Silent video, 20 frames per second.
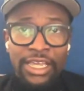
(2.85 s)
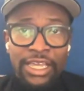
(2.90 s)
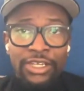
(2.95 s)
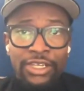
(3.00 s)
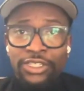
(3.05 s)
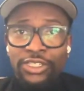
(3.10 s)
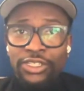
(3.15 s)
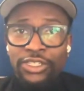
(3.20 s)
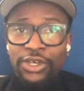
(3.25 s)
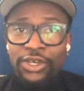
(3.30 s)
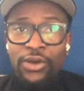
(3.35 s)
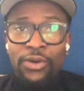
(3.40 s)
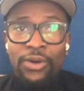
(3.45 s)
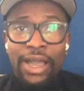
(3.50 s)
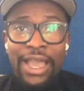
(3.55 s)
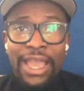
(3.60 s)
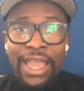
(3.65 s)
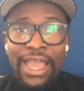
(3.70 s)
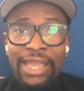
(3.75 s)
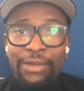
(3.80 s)
So
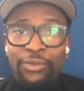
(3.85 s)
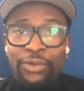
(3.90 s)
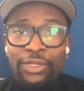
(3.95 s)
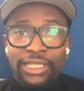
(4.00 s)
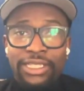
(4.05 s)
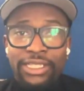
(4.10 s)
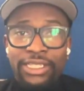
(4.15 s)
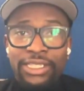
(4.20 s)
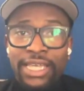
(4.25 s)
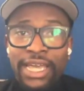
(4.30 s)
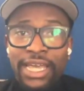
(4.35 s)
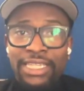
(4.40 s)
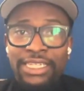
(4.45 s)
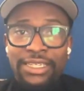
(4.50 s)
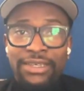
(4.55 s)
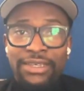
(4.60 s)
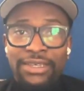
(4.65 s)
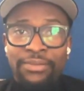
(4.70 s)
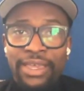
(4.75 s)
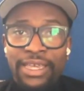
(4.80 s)
I really just had
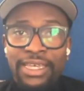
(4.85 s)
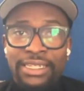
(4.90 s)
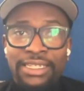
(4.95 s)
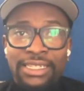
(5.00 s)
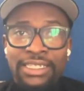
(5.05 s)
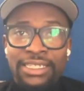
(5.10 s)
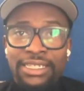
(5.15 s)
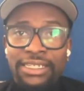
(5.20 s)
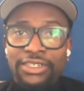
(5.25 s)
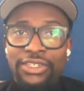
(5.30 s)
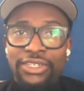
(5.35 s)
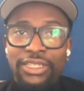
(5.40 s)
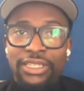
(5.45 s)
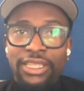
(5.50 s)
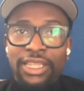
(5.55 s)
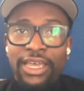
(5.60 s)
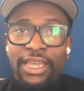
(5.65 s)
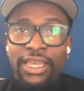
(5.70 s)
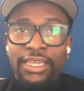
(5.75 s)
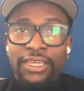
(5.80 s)
to make a decision.
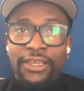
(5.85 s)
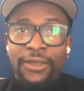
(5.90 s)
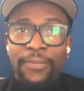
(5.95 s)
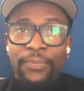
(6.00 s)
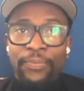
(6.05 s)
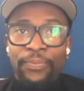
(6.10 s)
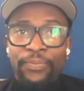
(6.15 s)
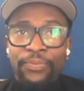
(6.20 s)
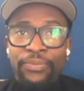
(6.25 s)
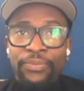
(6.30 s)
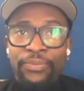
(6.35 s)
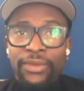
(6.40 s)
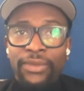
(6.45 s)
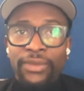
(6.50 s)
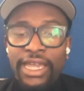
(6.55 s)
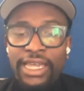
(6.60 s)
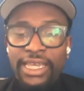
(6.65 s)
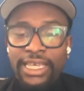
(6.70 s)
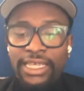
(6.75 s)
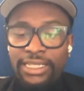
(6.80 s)
Like,
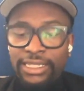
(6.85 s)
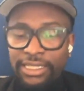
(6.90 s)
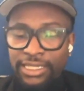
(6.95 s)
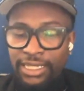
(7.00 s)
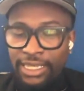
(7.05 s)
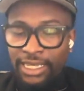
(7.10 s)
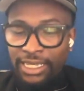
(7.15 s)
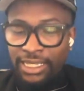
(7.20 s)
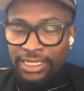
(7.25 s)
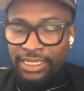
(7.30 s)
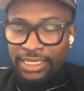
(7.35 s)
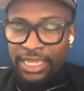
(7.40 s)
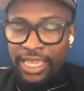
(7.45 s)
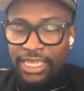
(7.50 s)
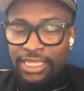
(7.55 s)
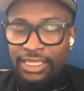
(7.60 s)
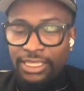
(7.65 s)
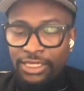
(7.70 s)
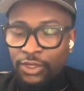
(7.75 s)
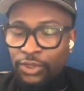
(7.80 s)
I can
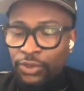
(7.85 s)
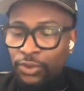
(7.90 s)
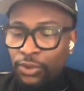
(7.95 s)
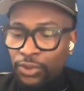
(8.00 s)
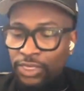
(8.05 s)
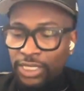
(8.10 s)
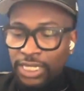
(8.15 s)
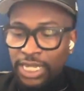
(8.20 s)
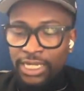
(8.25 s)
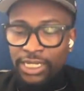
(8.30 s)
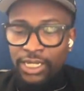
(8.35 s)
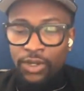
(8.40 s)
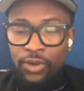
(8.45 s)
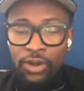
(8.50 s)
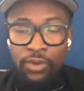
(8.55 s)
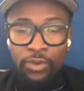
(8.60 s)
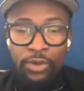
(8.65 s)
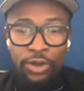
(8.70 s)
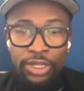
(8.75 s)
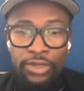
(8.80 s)
take the tools that I know
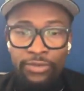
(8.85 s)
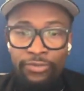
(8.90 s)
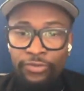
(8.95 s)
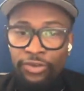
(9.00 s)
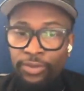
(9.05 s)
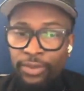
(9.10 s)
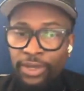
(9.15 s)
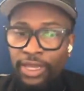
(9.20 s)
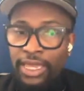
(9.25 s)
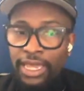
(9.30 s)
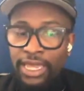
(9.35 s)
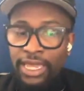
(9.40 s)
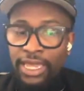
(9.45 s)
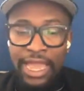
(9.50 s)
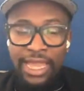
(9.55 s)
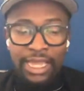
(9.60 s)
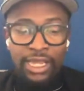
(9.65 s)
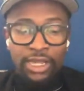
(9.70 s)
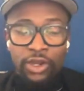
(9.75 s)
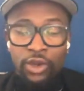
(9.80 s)
are working for me. I
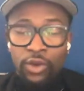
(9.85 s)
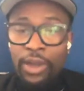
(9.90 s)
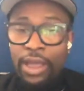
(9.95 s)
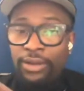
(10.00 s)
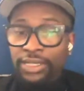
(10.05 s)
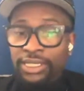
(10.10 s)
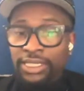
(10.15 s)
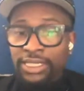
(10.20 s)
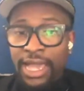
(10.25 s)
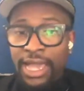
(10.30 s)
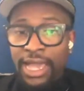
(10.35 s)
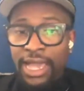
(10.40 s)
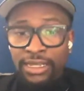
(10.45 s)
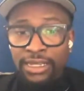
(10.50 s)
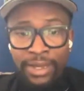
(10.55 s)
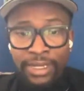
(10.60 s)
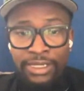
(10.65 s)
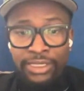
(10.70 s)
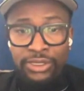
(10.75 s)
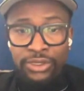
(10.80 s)
can go outside of
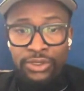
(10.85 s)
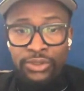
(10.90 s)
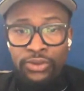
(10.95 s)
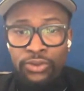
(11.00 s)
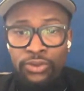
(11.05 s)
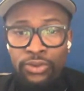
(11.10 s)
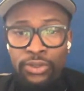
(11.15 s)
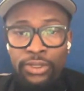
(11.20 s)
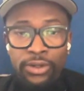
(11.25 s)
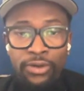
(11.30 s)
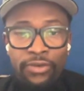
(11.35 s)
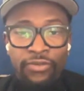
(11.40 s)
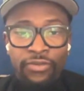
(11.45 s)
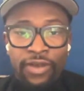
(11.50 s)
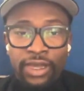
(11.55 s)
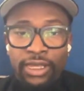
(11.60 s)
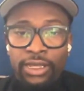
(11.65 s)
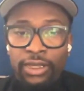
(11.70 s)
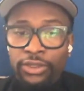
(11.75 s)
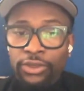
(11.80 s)
my school and go
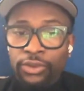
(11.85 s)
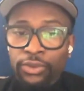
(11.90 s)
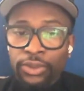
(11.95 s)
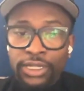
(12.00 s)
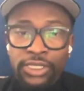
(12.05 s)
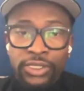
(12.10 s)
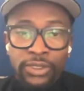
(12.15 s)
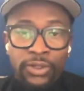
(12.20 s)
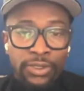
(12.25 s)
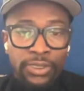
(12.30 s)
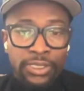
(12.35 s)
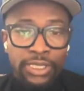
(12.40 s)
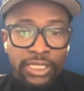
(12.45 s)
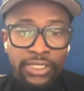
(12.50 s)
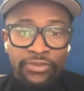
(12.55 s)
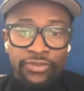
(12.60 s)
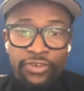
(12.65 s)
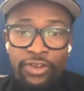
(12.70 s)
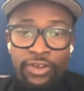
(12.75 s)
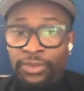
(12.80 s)
find other
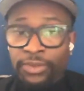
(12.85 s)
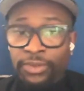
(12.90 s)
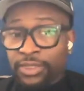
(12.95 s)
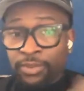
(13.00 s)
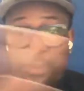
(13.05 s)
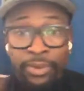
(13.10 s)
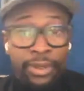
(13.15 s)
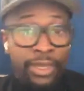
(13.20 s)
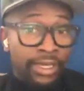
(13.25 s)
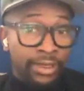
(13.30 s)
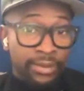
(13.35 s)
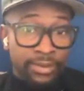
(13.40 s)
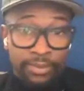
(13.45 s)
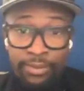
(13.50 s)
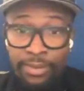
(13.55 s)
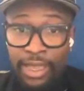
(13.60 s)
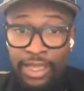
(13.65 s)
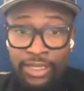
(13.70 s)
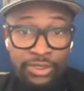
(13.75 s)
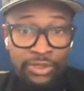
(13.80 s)
resources from this big
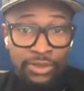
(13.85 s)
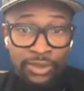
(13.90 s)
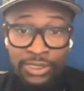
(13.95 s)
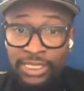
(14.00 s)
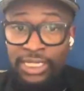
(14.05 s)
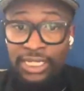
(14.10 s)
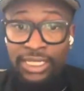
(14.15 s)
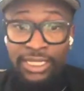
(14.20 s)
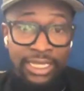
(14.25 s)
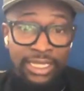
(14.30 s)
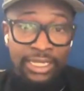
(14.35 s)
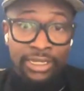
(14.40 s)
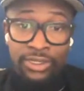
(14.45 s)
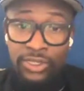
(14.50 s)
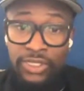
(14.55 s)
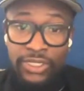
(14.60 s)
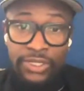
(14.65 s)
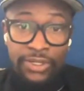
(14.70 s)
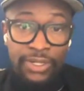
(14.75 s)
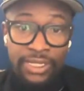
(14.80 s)
magical city that is
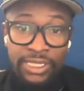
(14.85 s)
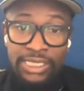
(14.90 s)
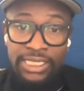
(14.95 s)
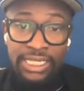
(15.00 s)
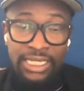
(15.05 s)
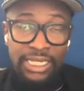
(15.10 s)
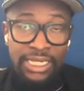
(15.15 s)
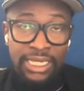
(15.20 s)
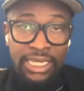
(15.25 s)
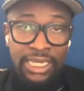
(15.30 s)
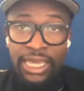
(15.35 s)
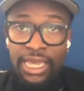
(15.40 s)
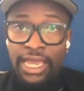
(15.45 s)
New York City.